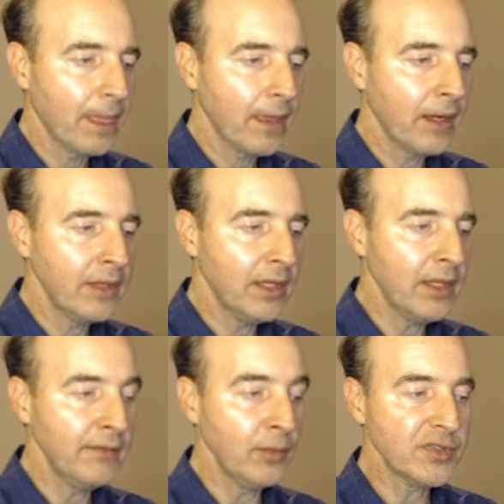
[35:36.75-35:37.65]

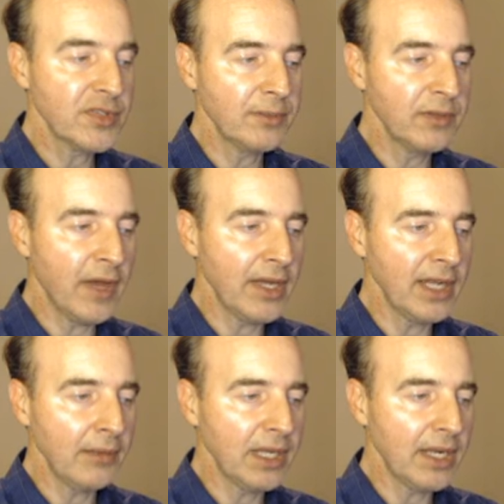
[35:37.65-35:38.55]
even with some divine
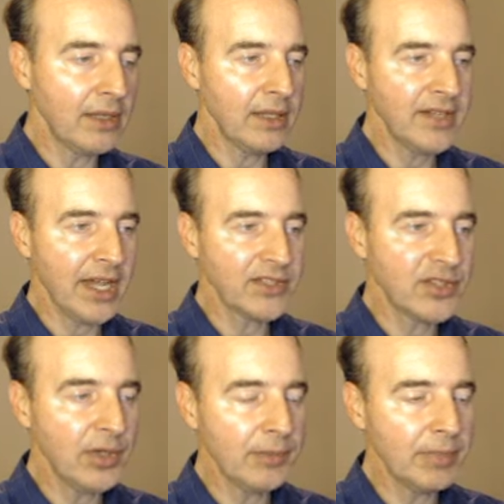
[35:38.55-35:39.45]
element attached
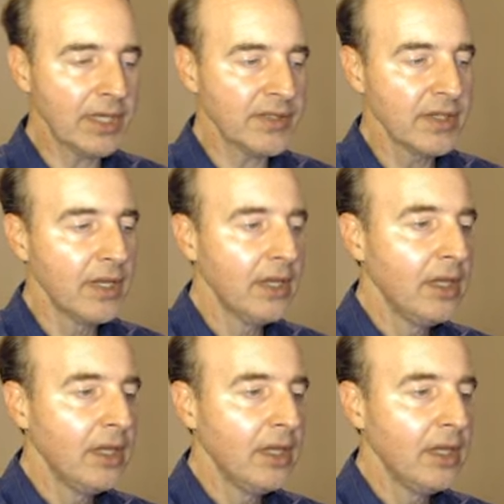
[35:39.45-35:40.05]
to it, because